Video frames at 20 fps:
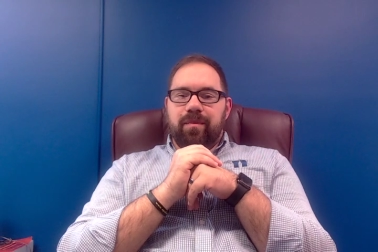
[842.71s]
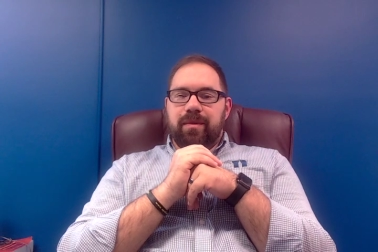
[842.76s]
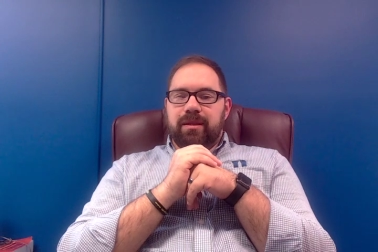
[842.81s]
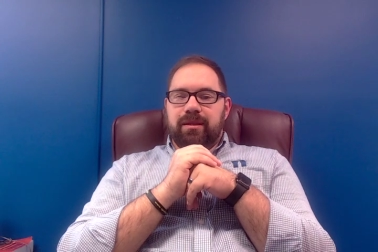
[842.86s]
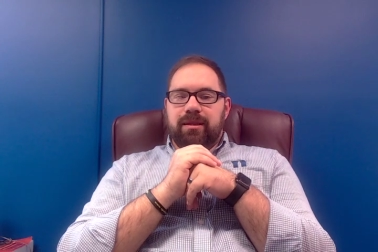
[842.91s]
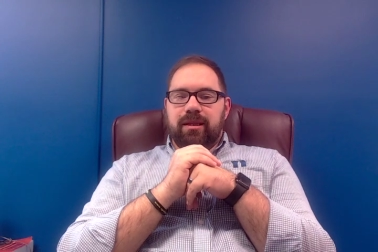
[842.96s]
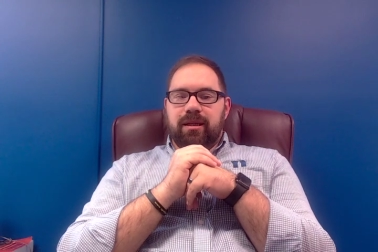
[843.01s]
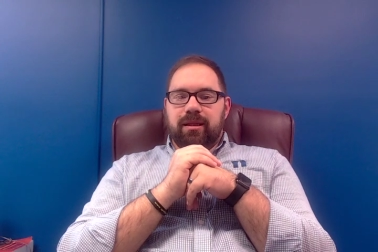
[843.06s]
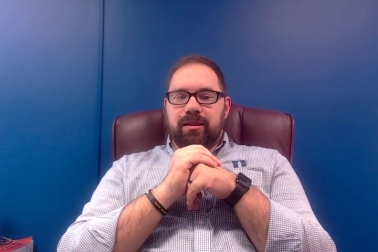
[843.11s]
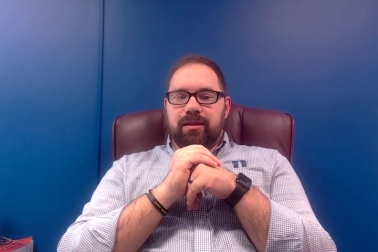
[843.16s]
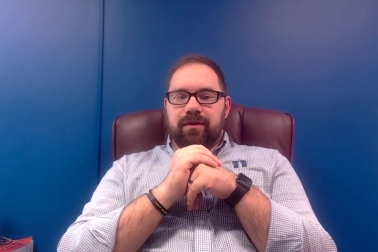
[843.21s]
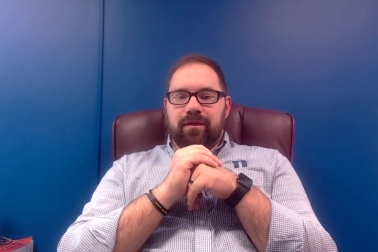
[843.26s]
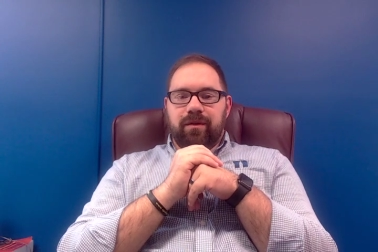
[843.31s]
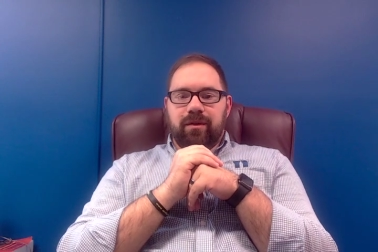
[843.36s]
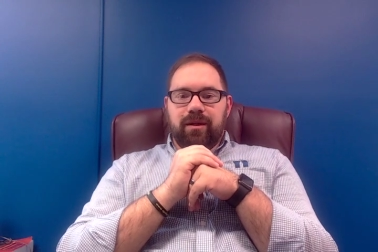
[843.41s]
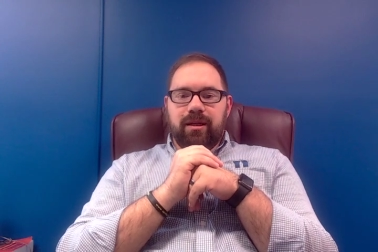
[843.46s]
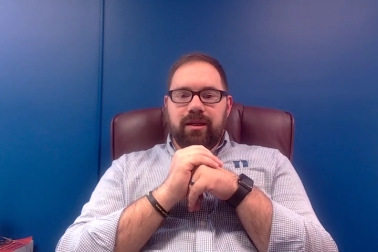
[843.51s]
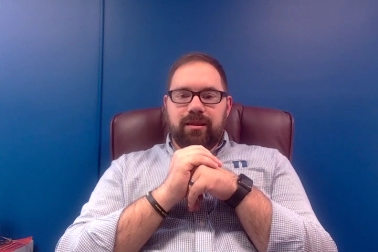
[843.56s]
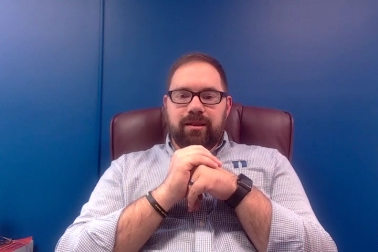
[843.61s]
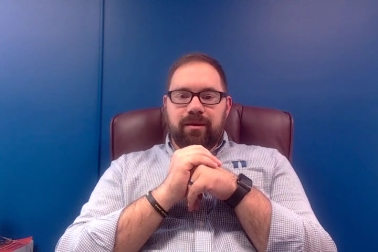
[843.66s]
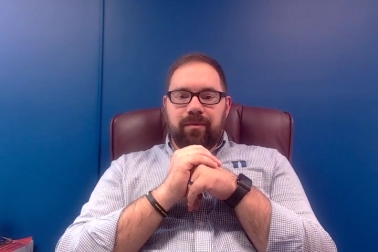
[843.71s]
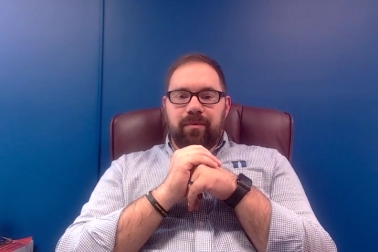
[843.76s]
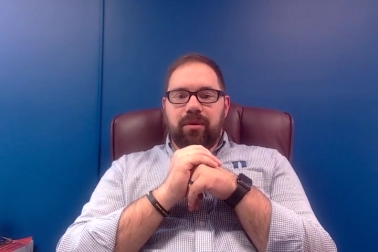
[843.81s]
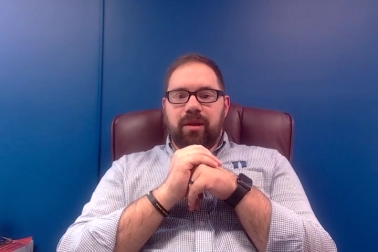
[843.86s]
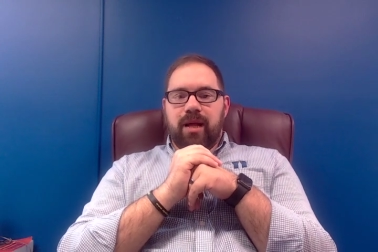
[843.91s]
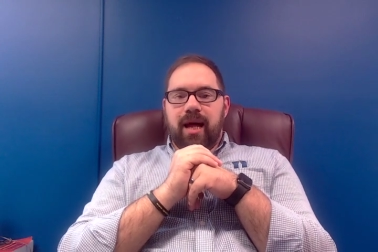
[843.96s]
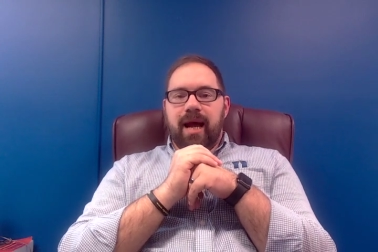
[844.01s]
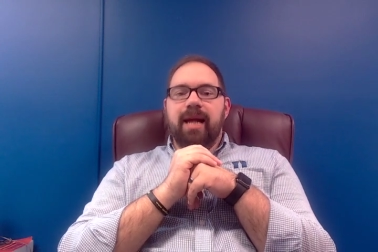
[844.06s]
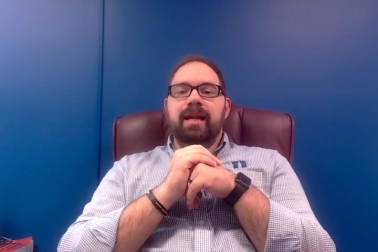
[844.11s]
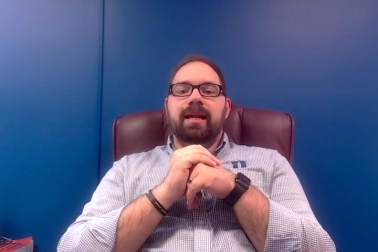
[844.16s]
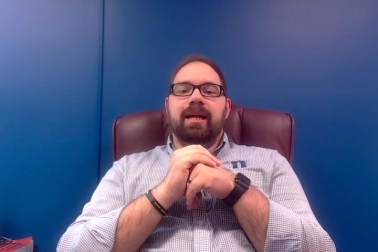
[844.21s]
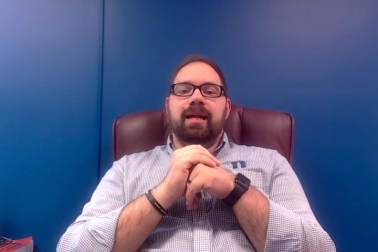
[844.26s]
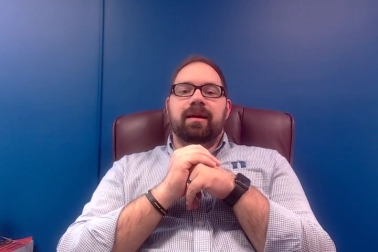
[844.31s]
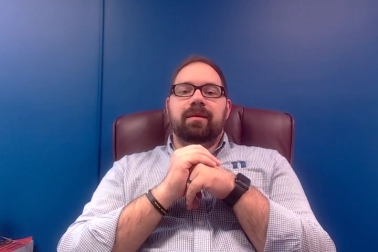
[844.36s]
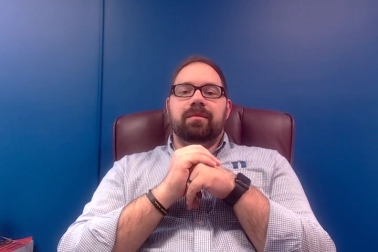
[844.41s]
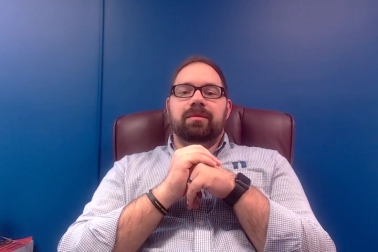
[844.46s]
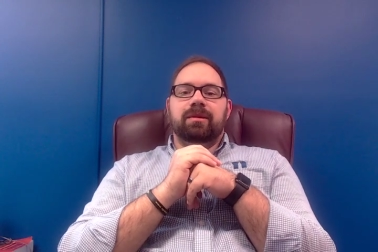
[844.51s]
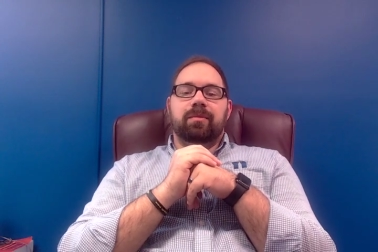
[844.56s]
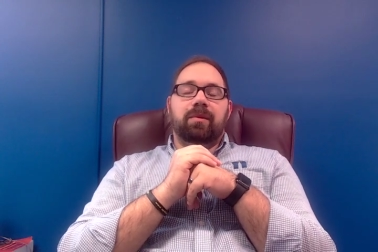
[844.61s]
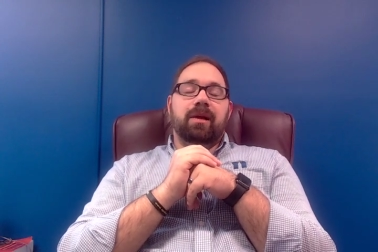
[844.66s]
the cities of Greece supplied
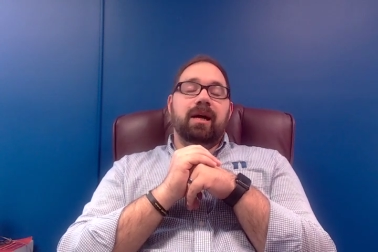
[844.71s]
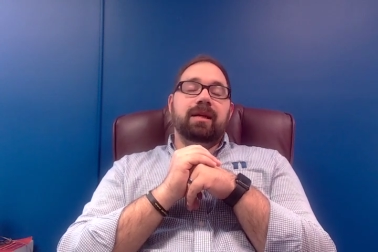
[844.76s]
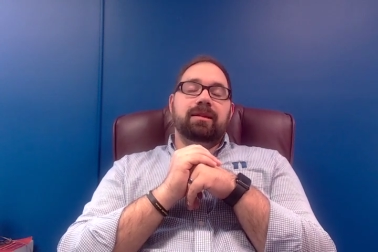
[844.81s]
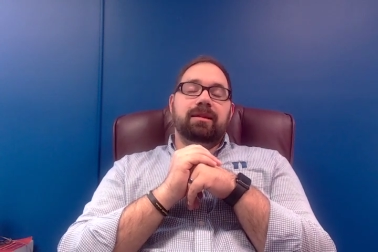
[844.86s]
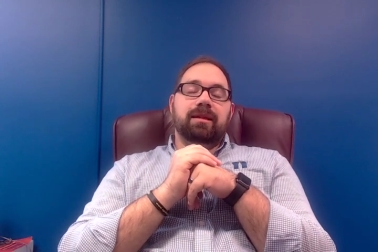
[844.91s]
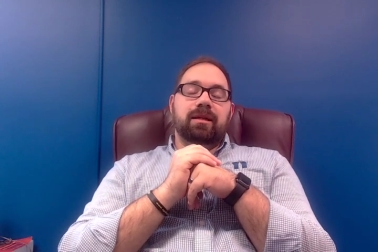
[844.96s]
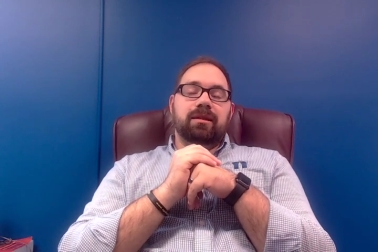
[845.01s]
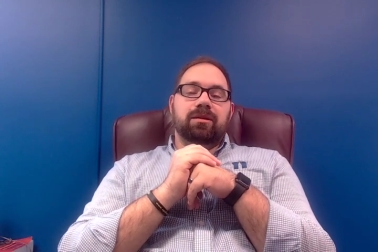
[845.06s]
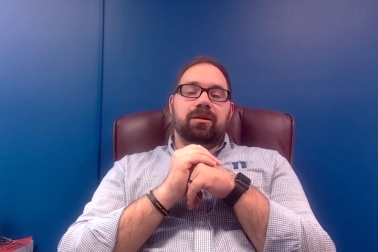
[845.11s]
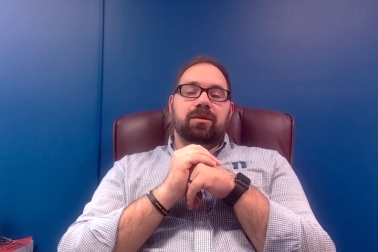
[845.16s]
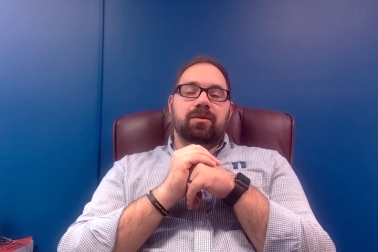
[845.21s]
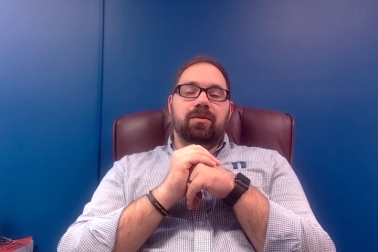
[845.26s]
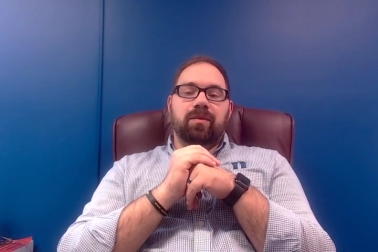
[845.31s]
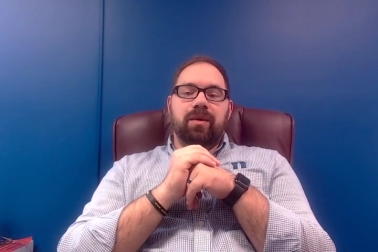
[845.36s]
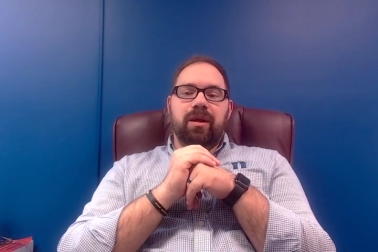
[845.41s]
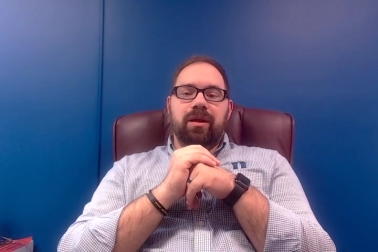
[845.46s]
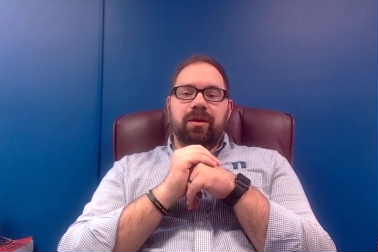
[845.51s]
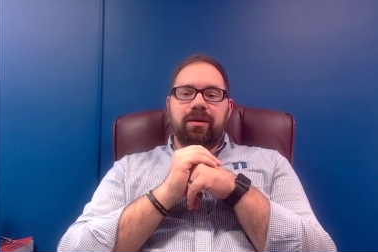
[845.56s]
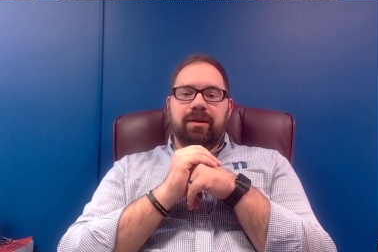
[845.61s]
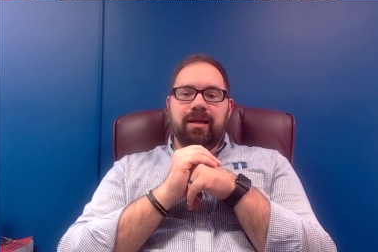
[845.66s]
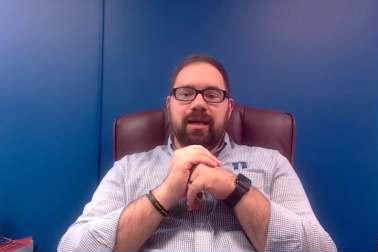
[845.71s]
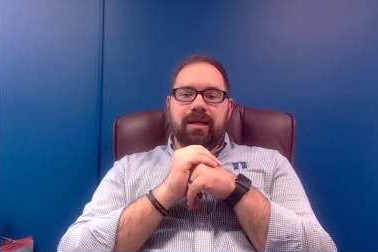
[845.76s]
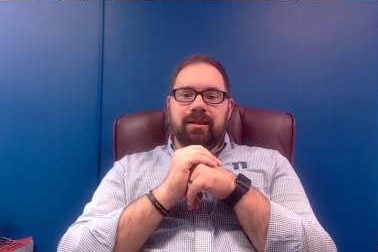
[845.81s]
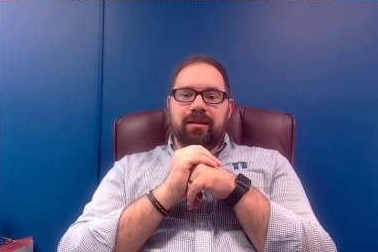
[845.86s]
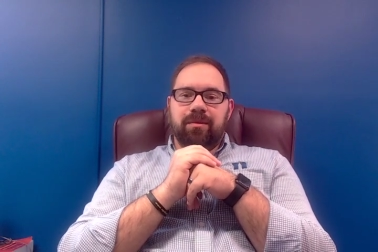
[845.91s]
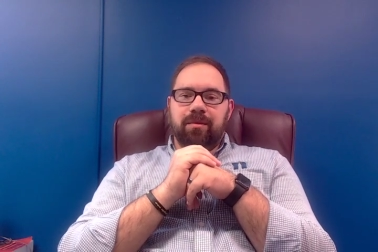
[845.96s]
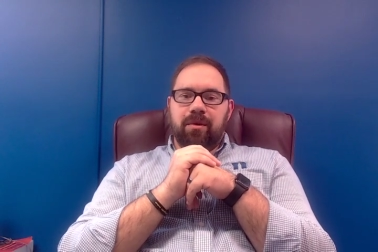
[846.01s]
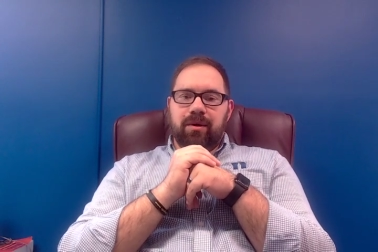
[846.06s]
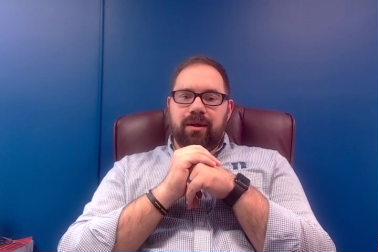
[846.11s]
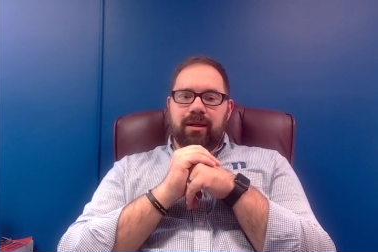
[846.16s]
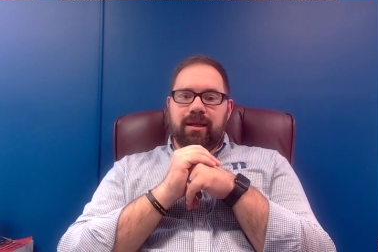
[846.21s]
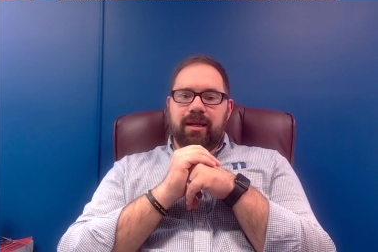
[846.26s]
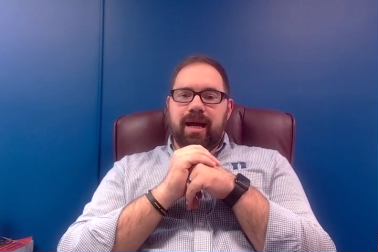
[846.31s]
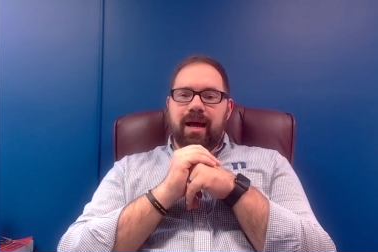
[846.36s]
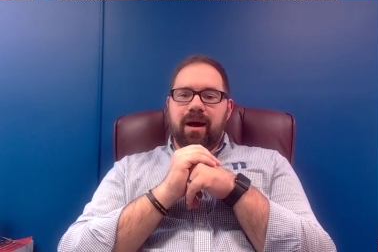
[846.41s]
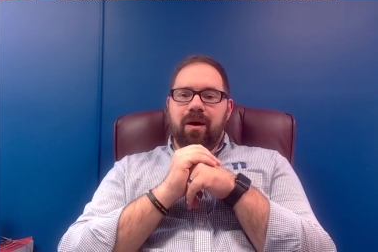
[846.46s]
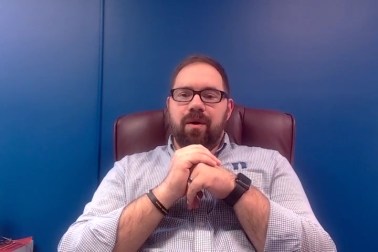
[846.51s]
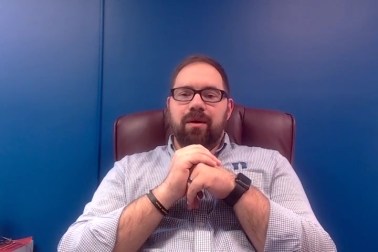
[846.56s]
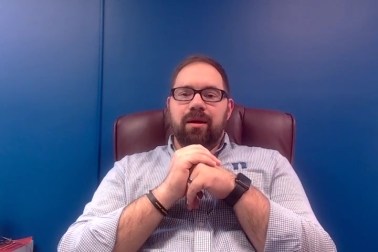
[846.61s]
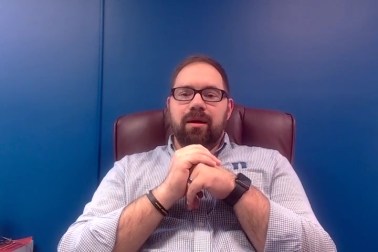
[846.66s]
Caesar with testimony.
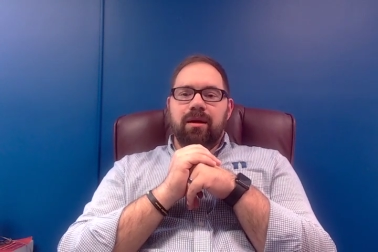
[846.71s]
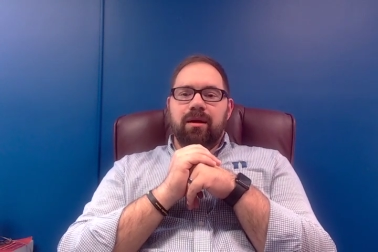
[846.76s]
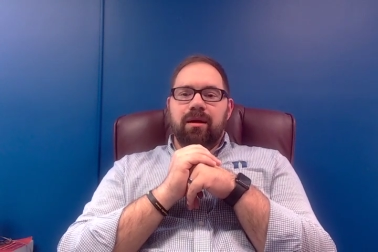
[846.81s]
Now,